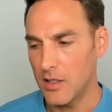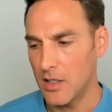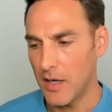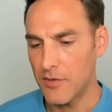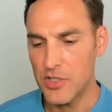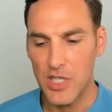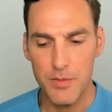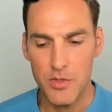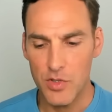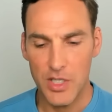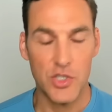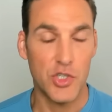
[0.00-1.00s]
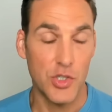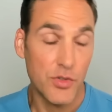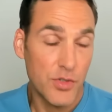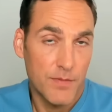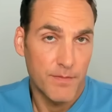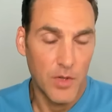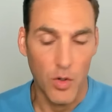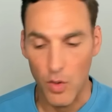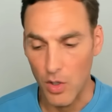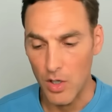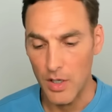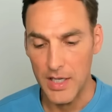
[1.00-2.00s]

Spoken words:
every time you drink a juice or